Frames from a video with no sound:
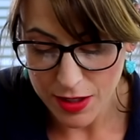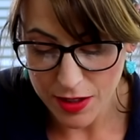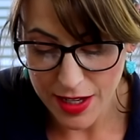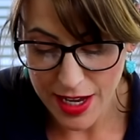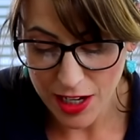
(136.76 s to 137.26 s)

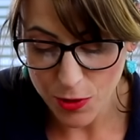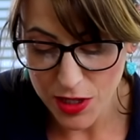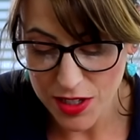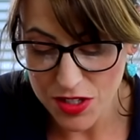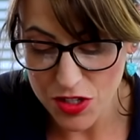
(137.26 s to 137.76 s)
Now the
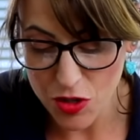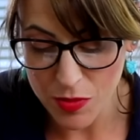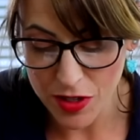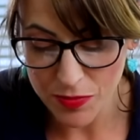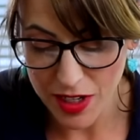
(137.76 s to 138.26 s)
aqueous
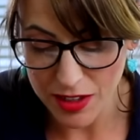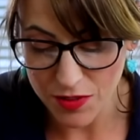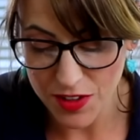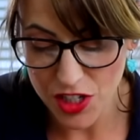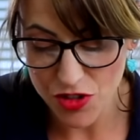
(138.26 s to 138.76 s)
humour and
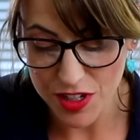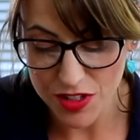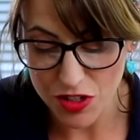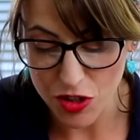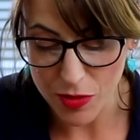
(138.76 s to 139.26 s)
the
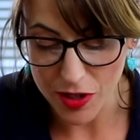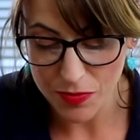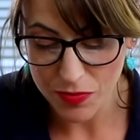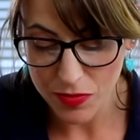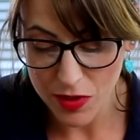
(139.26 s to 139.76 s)
vitreous humour
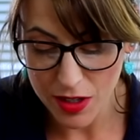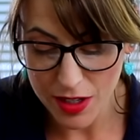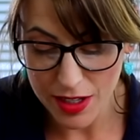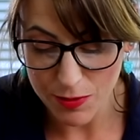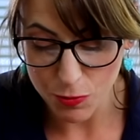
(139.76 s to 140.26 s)

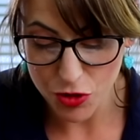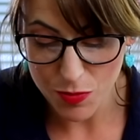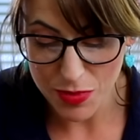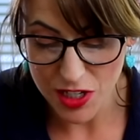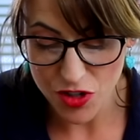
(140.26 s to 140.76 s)

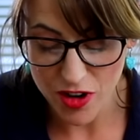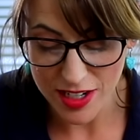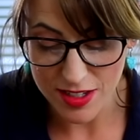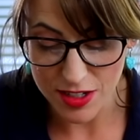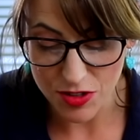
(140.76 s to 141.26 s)
would be
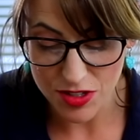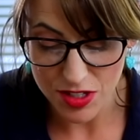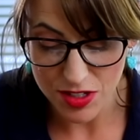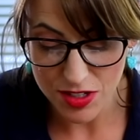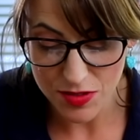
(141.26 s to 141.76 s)

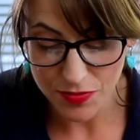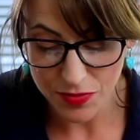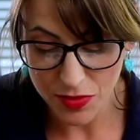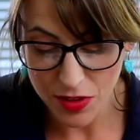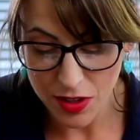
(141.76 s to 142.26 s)
translucent,
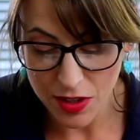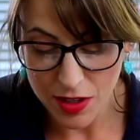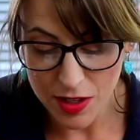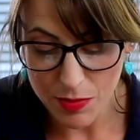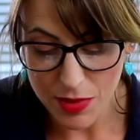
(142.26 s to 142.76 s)

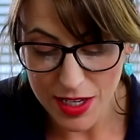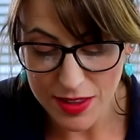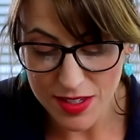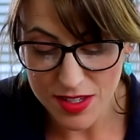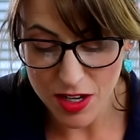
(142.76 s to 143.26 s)
but
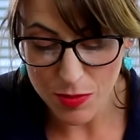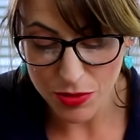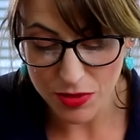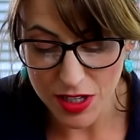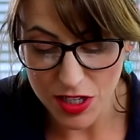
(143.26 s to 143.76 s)
in the
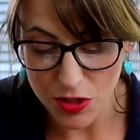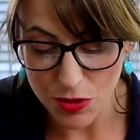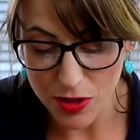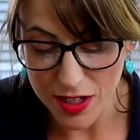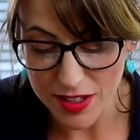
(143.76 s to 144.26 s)
sample that
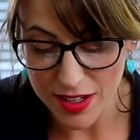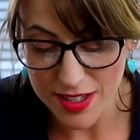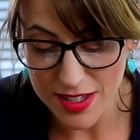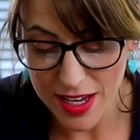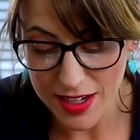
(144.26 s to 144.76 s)
you are
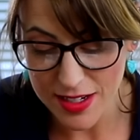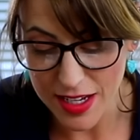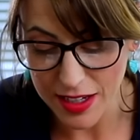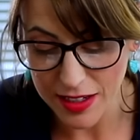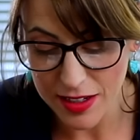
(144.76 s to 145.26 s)

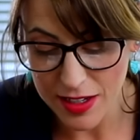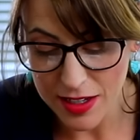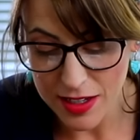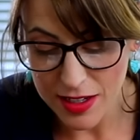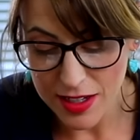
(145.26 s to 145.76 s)
dissecting,
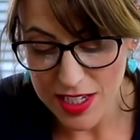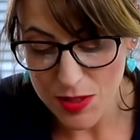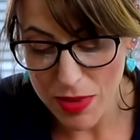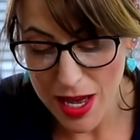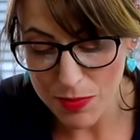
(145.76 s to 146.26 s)

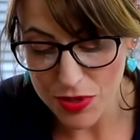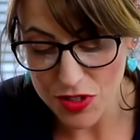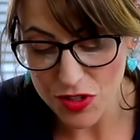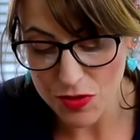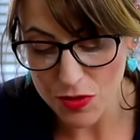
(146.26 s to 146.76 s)
it's
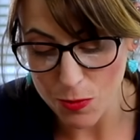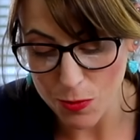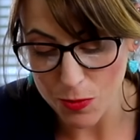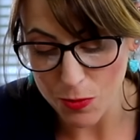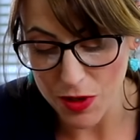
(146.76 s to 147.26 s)
peppered
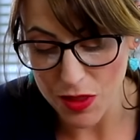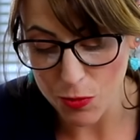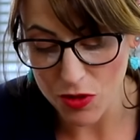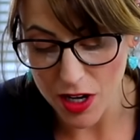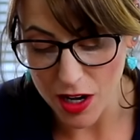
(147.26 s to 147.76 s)
with
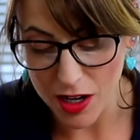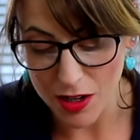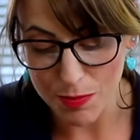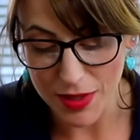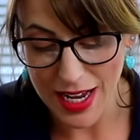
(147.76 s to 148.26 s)
what
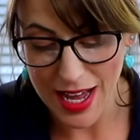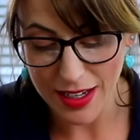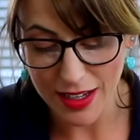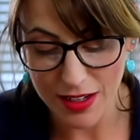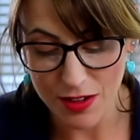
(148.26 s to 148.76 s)
are
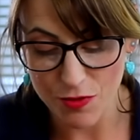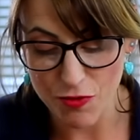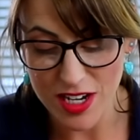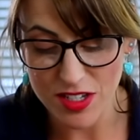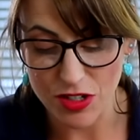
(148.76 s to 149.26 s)
black
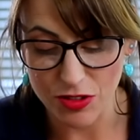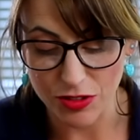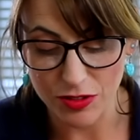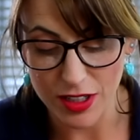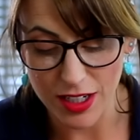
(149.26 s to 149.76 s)

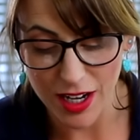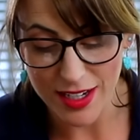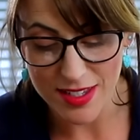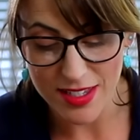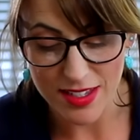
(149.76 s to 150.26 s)
retinal
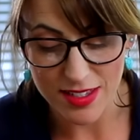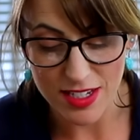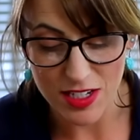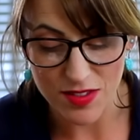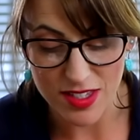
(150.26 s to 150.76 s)

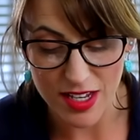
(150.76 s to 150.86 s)
light-sensitive